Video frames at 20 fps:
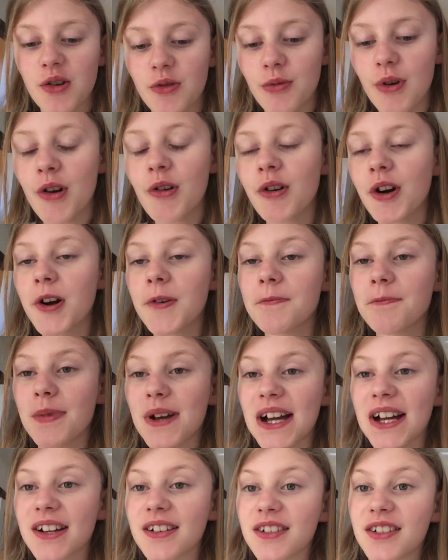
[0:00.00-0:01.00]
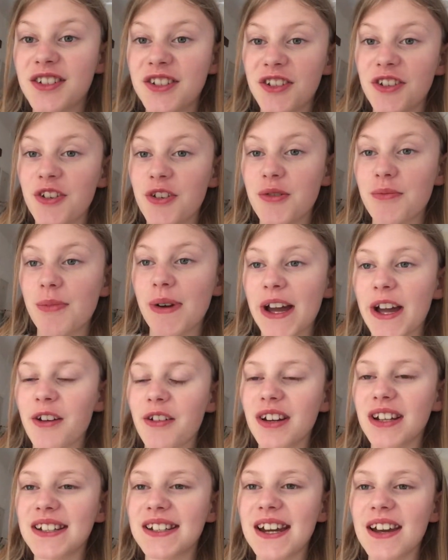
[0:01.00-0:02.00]
Welcome back to my
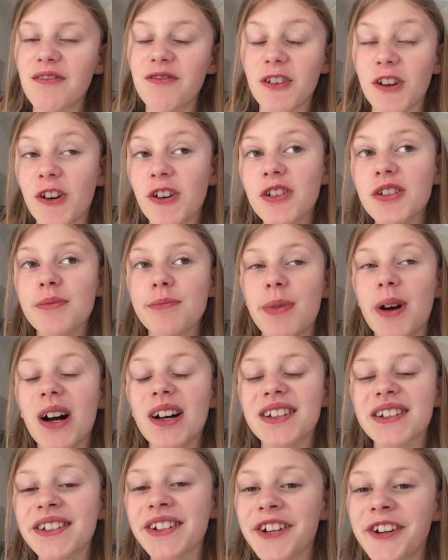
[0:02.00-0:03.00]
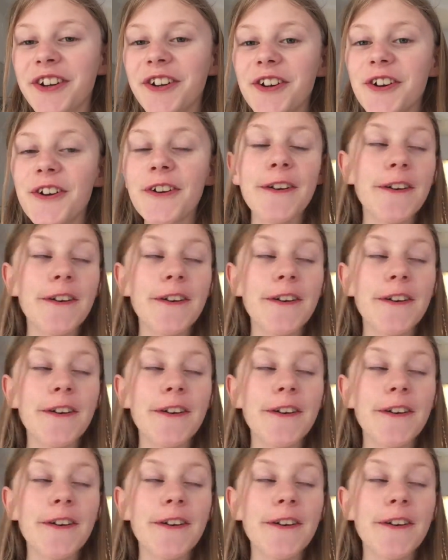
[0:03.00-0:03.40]
holiday vlogs, part two.